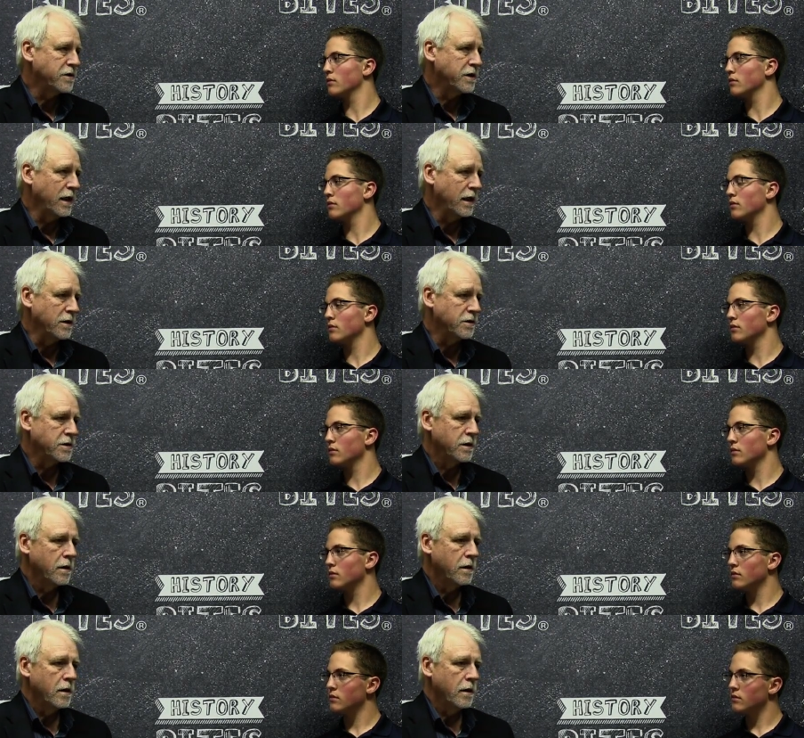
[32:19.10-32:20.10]
Speaker 1: scenes,
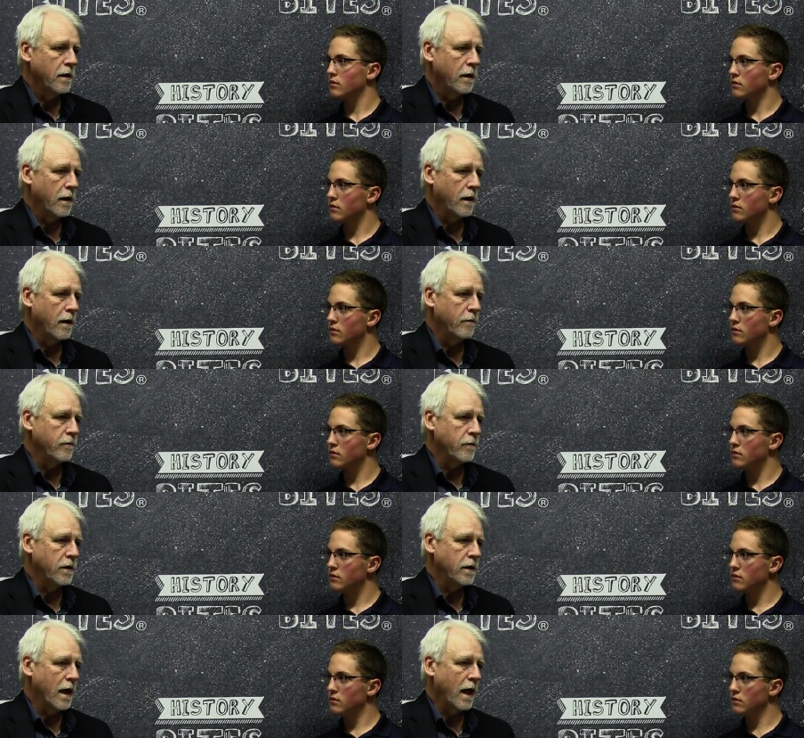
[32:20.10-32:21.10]
uh,
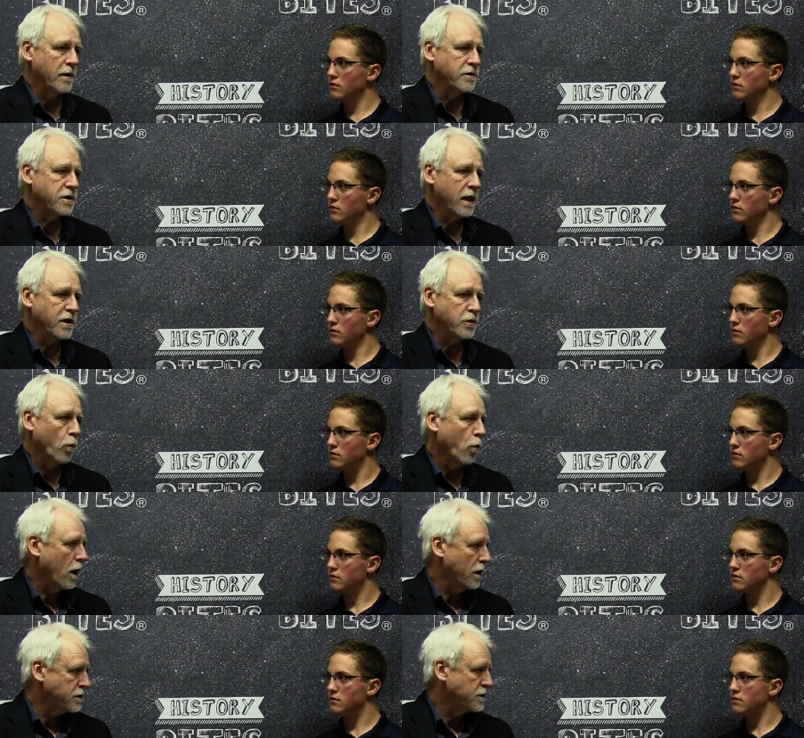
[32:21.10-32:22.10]
the United States
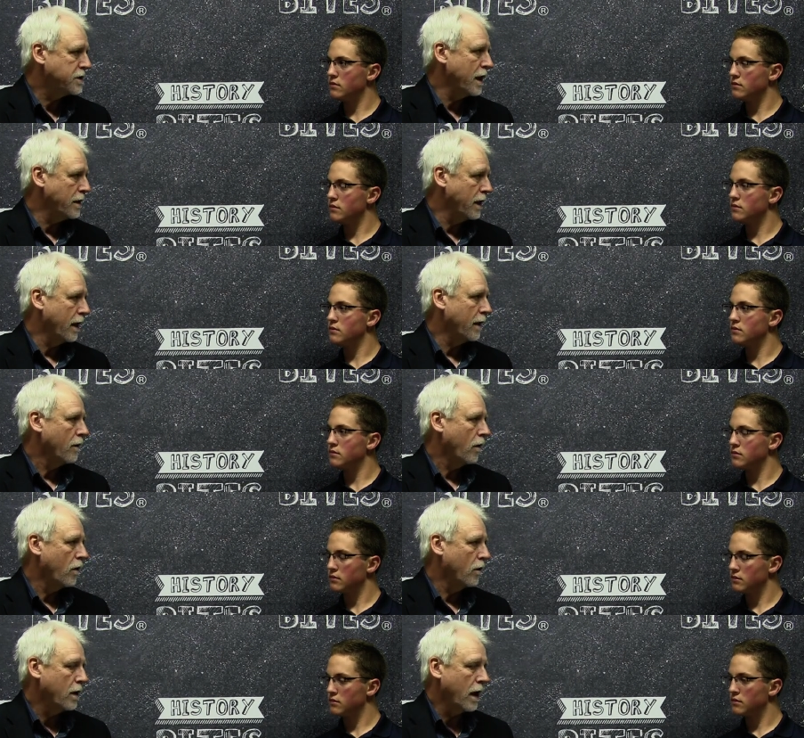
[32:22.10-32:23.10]
was sending
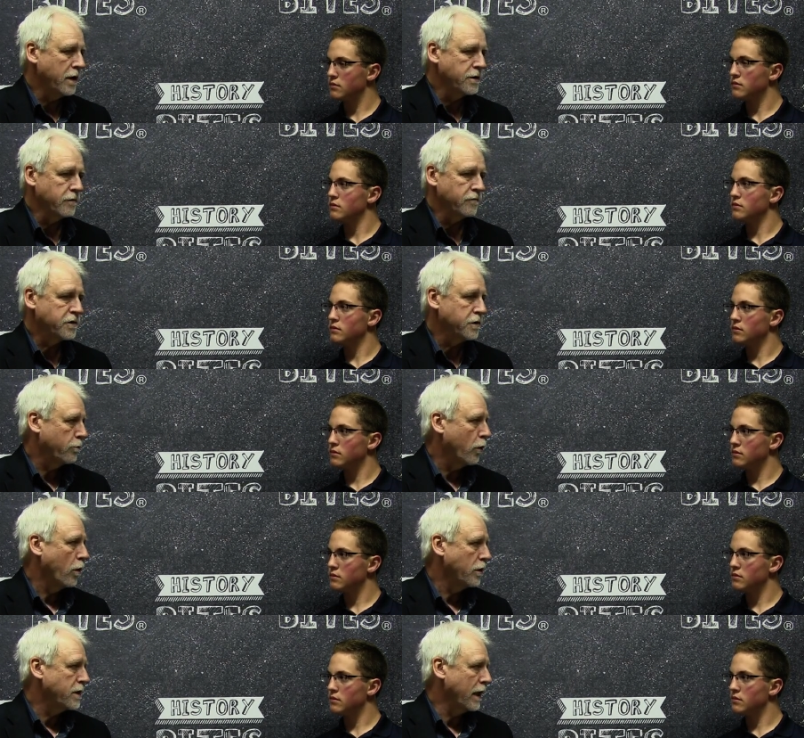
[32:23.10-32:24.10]
all kinds of
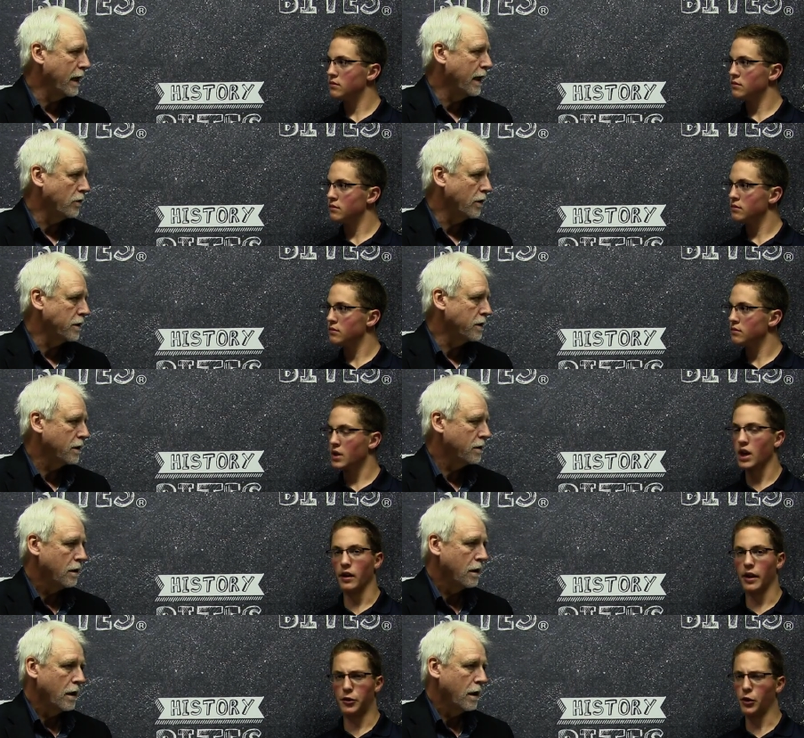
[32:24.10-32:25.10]
support to England.
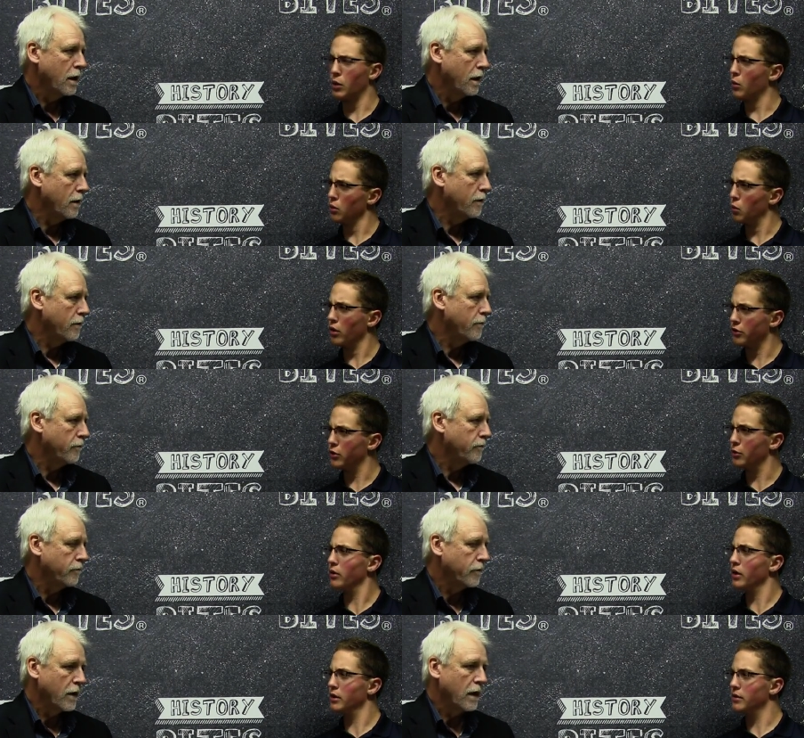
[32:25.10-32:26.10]
Kind of like
Speaker 2: during World War Two,
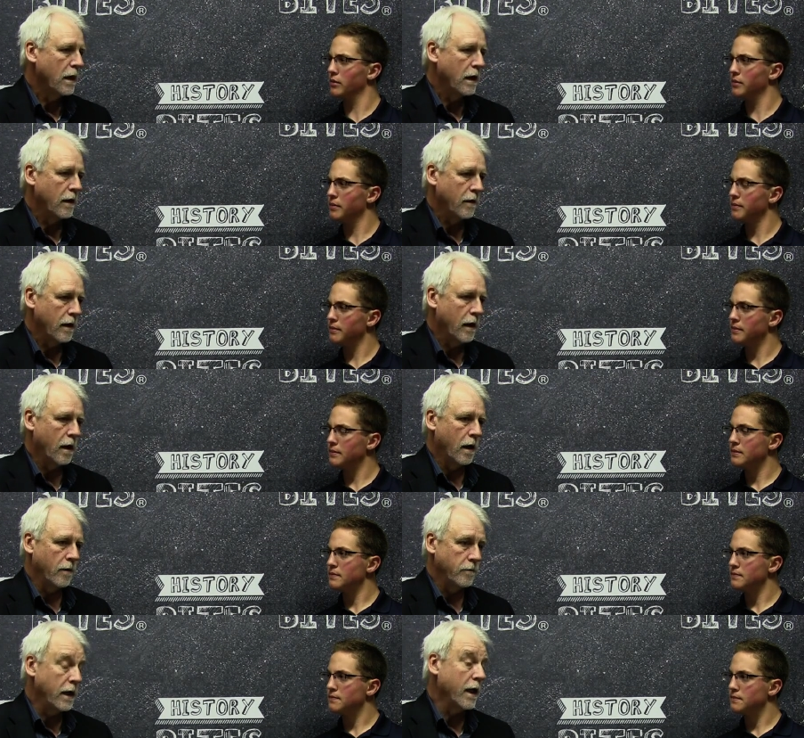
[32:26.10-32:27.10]
right?
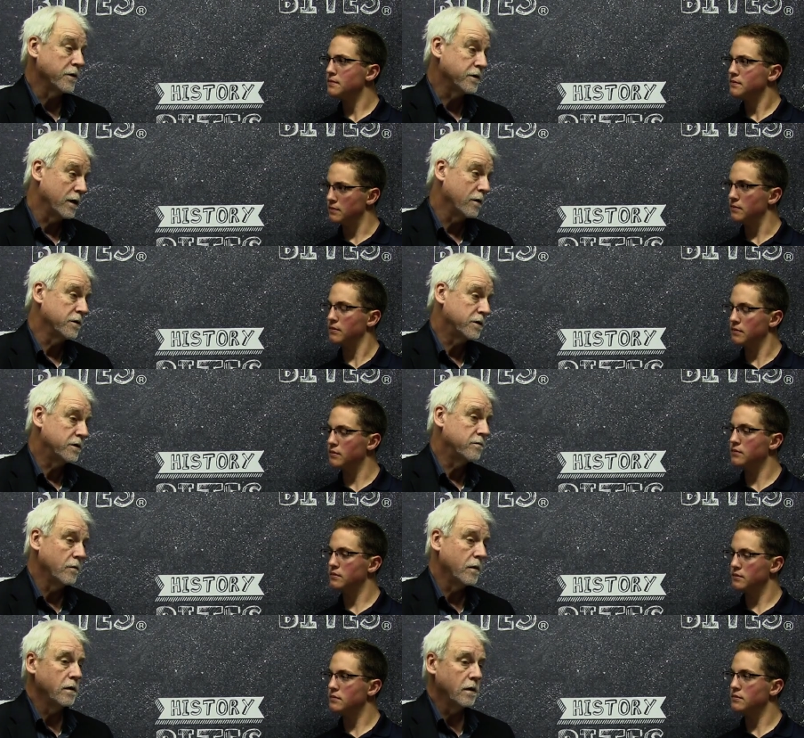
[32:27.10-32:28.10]
Speaker 1: Uh, yes, mm-hmm. it was
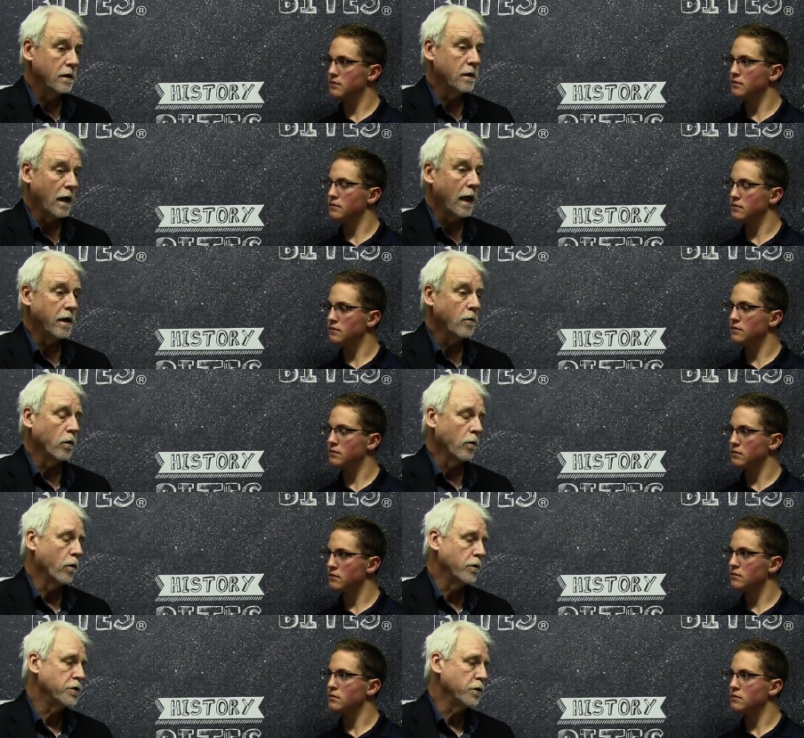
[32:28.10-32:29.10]
like in World
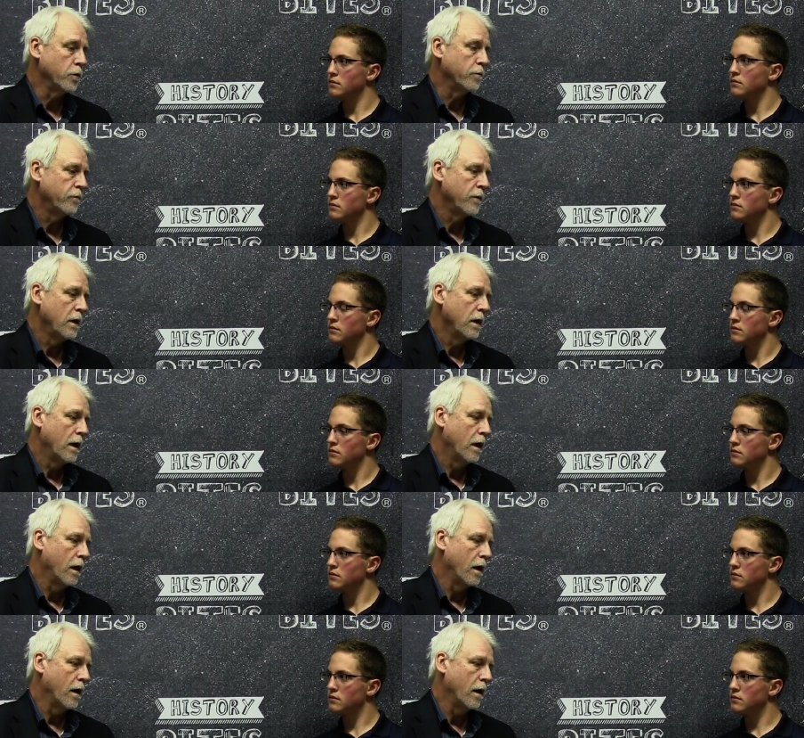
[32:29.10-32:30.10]
War Two.
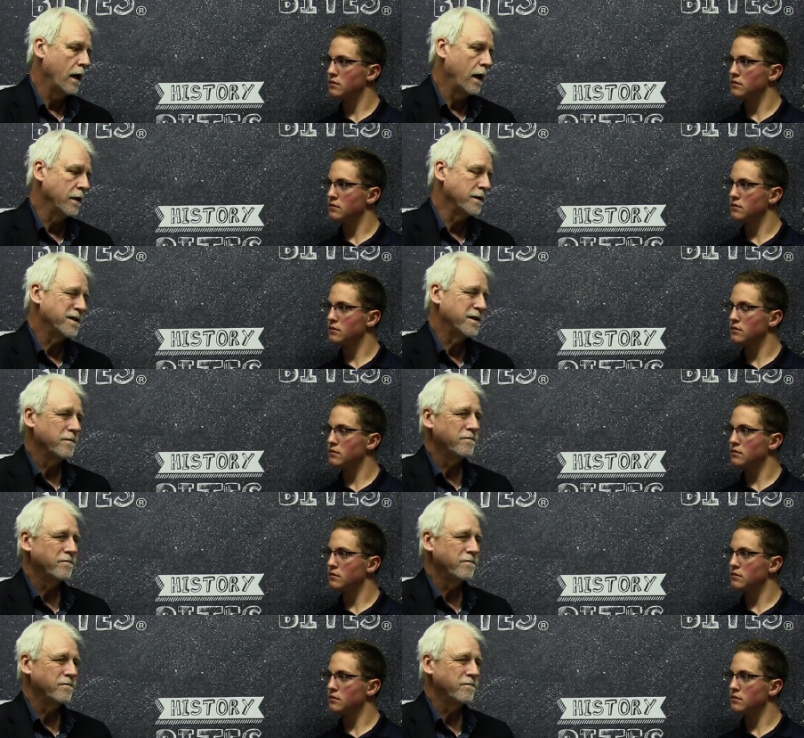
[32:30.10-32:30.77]
Uh, and